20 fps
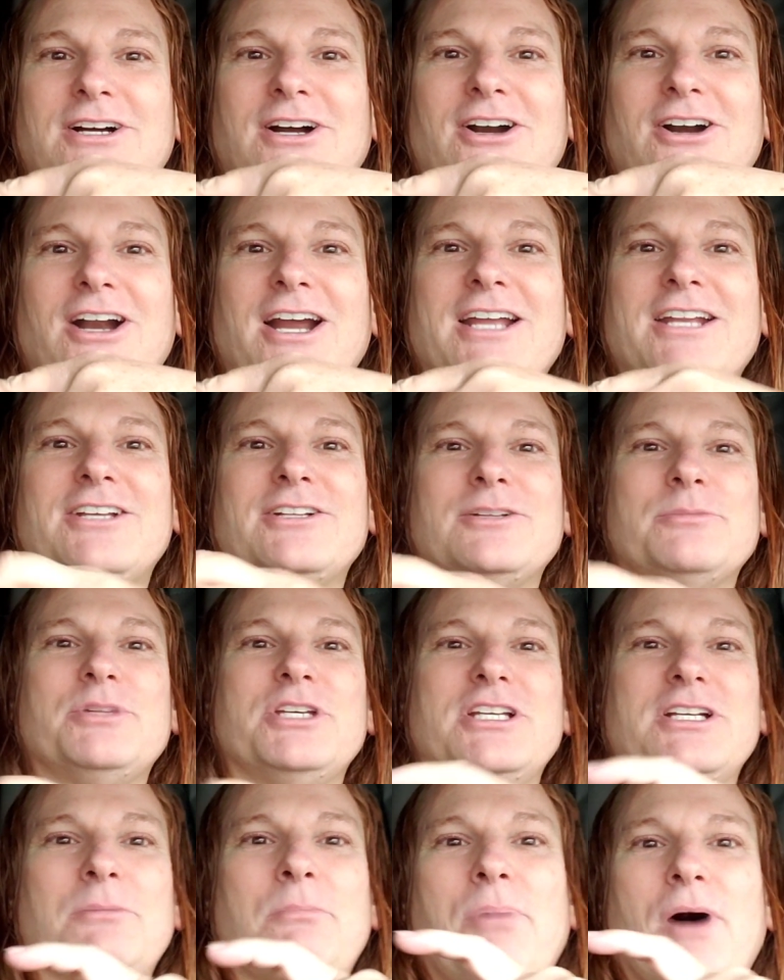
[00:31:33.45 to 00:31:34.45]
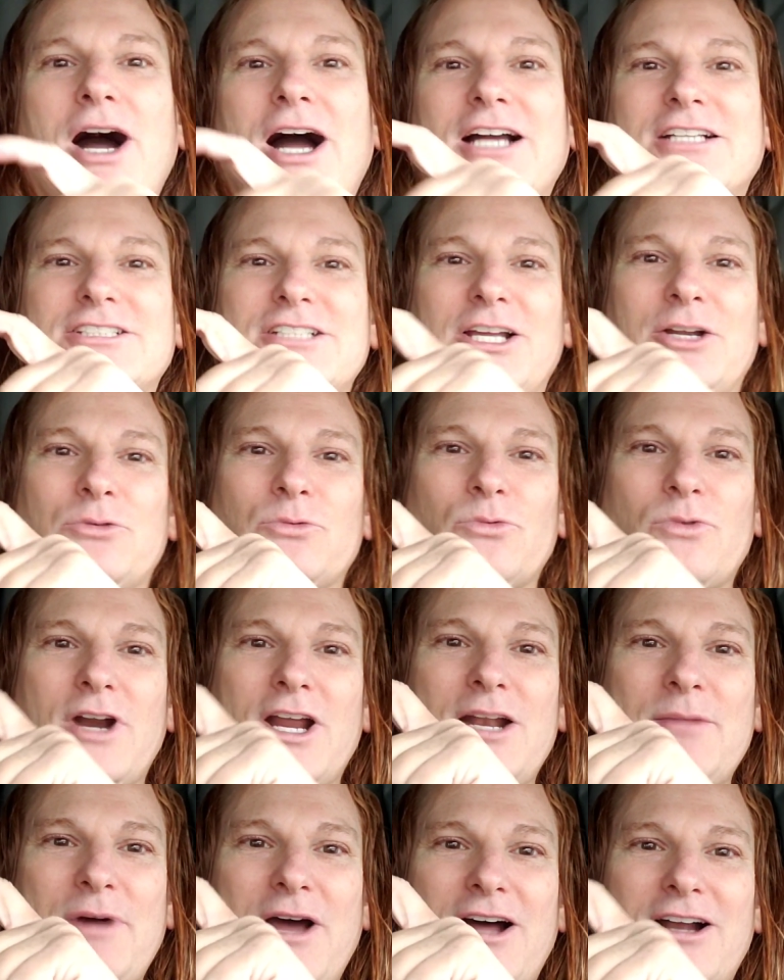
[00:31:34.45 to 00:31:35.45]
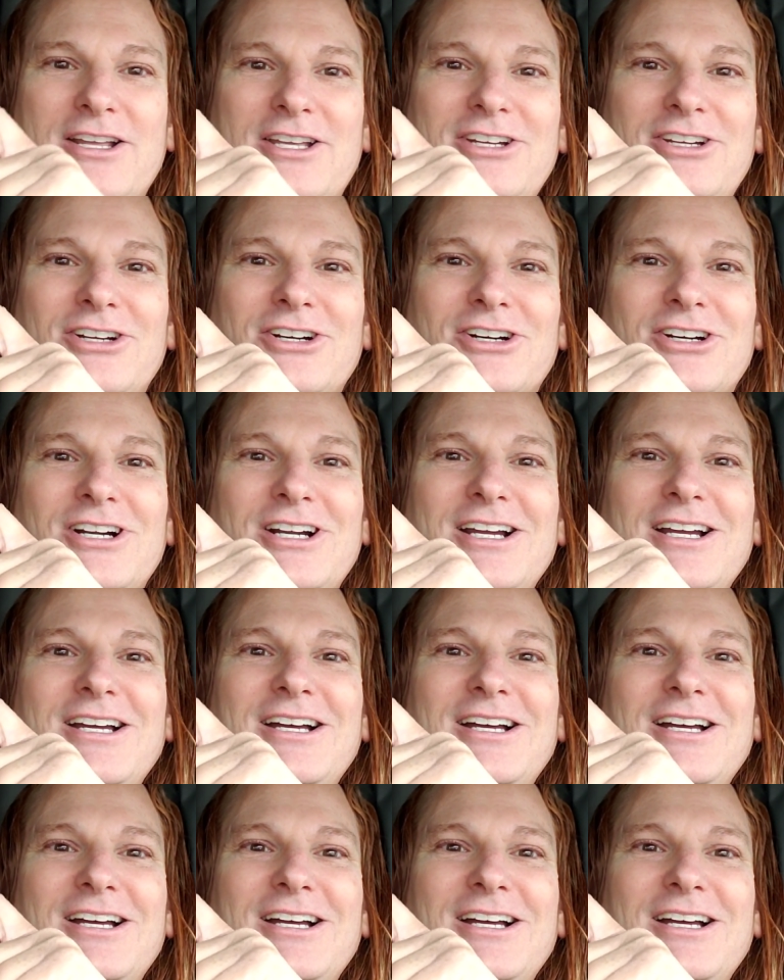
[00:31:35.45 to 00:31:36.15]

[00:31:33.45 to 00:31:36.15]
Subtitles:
All right, it'll be in a box like right about here.